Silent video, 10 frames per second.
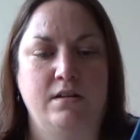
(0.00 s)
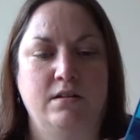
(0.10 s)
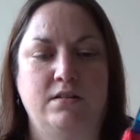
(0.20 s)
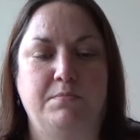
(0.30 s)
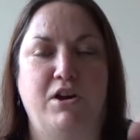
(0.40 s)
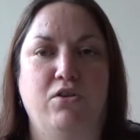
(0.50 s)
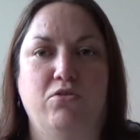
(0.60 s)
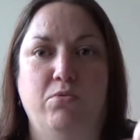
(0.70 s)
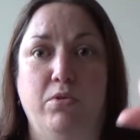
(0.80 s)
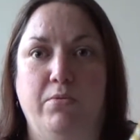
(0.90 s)

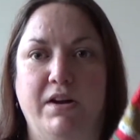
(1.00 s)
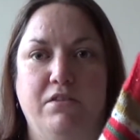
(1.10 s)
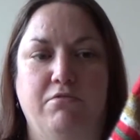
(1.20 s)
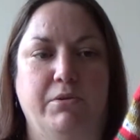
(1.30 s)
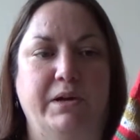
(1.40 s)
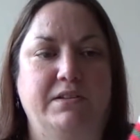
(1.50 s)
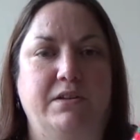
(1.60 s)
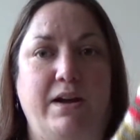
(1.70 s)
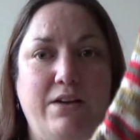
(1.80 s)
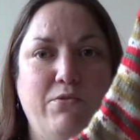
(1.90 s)
sparkle all the way through it.
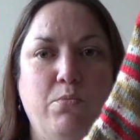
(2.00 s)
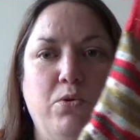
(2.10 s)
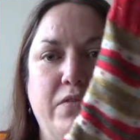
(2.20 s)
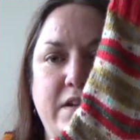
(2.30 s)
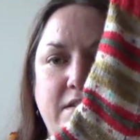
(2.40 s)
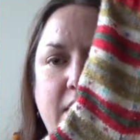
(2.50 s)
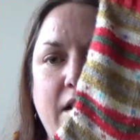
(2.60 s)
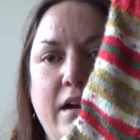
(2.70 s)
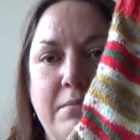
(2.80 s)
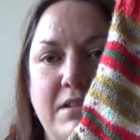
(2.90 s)
So I haven't worn these yet,
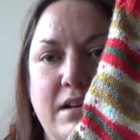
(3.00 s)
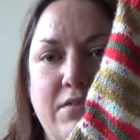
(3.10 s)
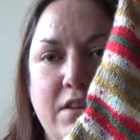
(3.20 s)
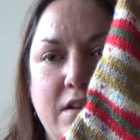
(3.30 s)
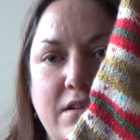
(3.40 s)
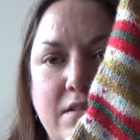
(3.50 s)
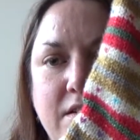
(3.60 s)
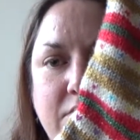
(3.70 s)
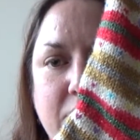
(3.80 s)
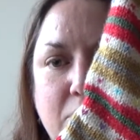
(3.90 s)
I am saving these
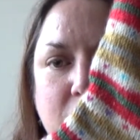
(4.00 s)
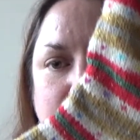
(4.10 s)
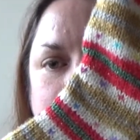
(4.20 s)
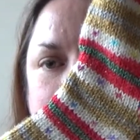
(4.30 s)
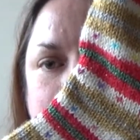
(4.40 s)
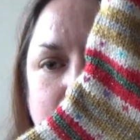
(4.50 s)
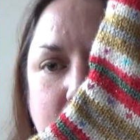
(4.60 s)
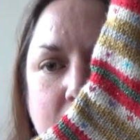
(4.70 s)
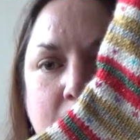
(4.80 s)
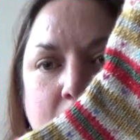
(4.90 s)
for
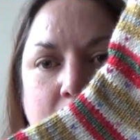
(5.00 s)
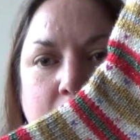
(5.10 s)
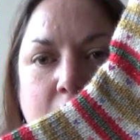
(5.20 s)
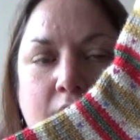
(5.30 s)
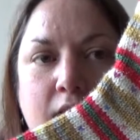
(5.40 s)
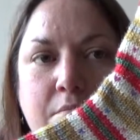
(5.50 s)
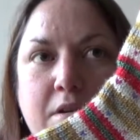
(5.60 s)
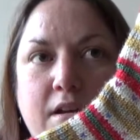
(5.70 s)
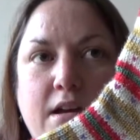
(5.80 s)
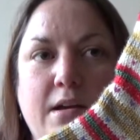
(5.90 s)
Christmas.
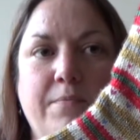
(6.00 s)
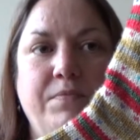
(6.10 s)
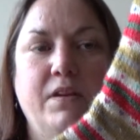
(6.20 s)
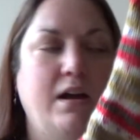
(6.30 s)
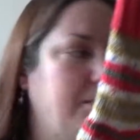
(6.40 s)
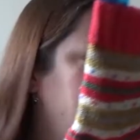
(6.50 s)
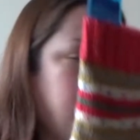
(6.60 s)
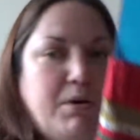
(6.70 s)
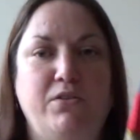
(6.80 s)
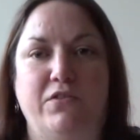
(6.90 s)
But yeah,
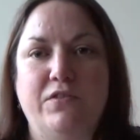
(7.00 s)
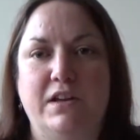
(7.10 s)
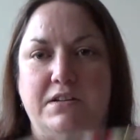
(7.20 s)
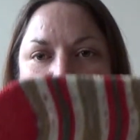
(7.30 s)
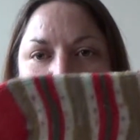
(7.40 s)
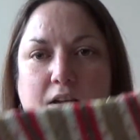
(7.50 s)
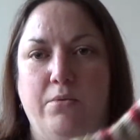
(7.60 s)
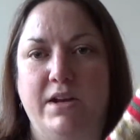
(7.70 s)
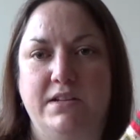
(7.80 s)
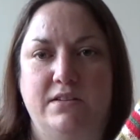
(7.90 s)
both of these, the
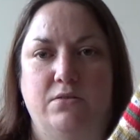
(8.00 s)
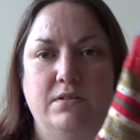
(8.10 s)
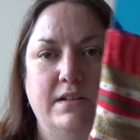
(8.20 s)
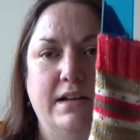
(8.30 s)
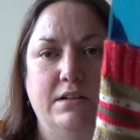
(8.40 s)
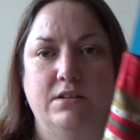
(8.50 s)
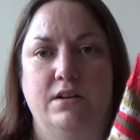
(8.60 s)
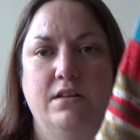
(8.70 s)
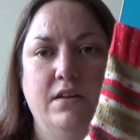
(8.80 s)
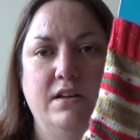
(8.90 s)
Halloween socks and
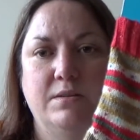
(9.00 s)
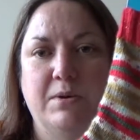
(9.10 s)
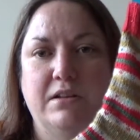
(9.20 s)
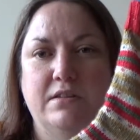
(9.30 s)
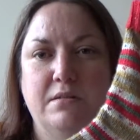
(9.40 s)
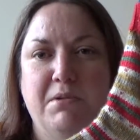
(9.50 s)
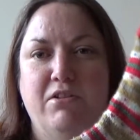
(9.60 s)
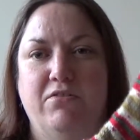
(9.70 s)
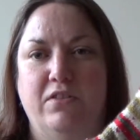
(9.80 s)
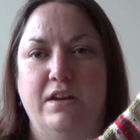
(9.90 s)
these ones, are
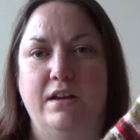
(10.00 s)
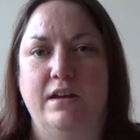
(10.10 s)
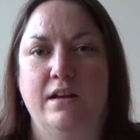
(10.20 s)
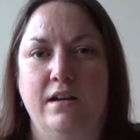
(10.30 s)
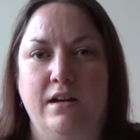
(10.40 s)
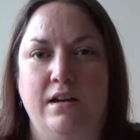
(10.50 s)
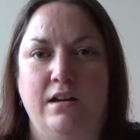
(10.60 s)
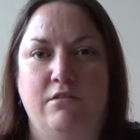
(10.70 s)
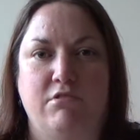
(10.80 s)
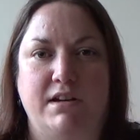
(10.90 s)
both the
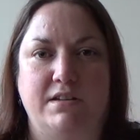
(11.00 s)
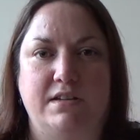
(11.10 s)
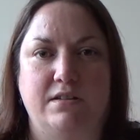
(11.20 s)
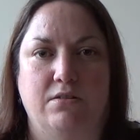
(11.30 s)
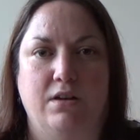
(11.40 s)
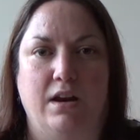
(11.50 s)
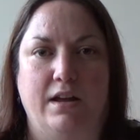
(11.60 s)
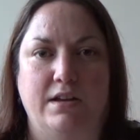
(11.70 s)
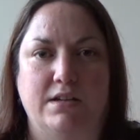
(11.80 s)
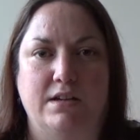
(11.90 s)
Crazy Sock
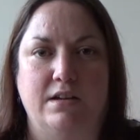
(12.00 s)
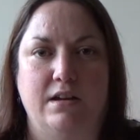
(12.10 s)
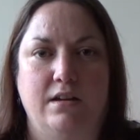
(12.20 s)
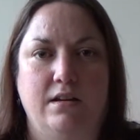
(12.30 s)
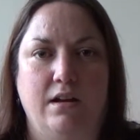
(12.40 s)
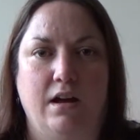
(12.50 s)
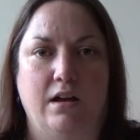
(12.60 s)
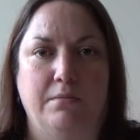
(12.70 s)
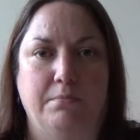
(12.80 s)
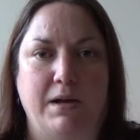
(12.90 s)
Lady
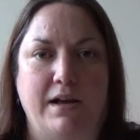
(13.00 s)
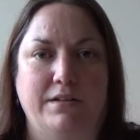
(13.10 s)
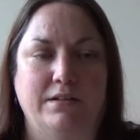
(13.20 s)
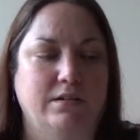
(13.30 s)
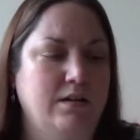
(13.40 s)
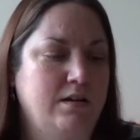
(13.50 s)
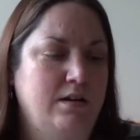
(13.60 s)
pattern.